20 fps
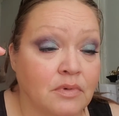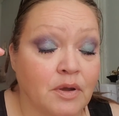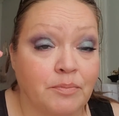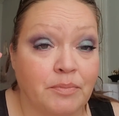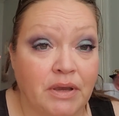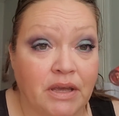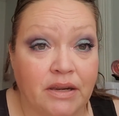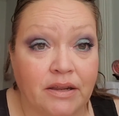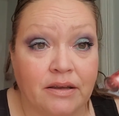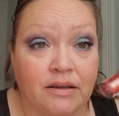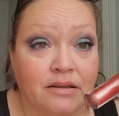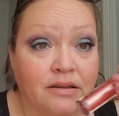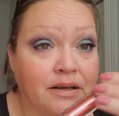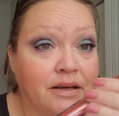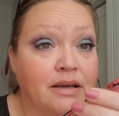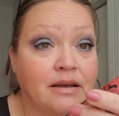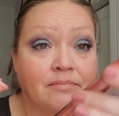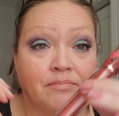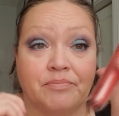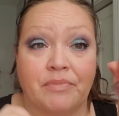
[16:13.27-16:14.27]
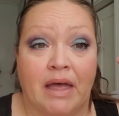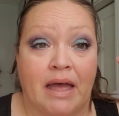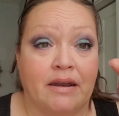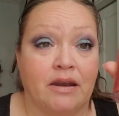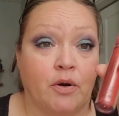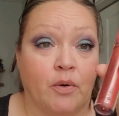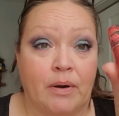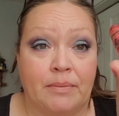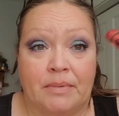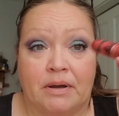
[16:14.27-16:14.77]
immediately. I
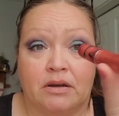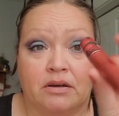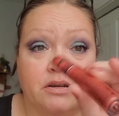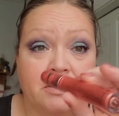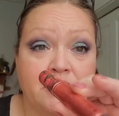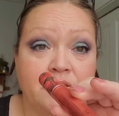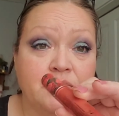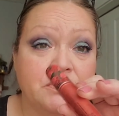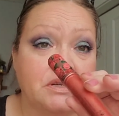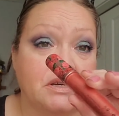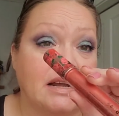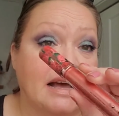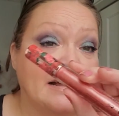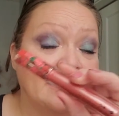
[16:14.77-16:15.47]
know I'm not going to use it.